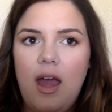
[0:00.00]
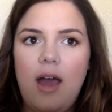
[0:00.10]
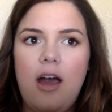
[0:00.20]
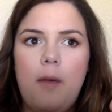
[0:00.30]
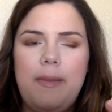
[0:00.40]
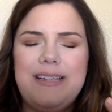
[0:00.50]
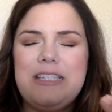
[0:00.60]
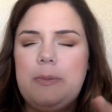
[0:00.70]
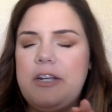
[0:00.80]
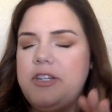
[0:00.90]
and
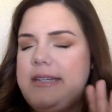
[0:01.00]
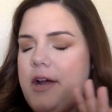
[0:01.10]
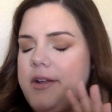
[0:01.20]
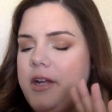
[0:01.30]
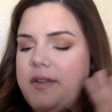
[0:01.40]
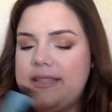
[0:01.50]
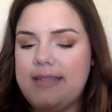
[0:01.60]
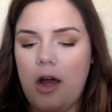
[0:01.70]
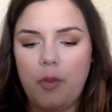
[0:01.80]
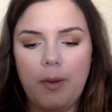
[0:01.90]
especially down here in the South